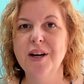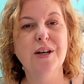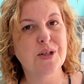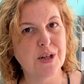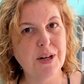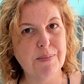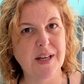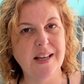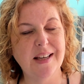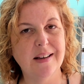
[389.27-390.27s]
should it
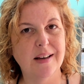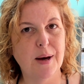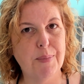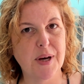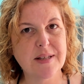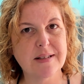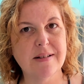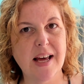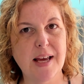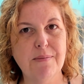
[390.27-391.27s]
be a personal
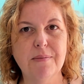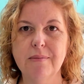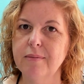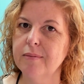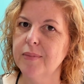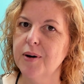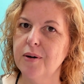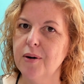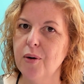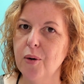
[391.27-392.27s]
name
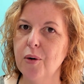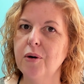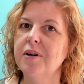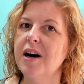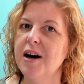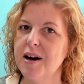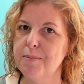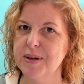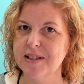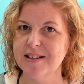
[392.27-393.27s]
or a
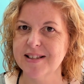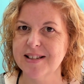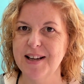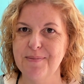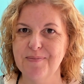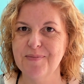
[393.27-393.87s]
business name?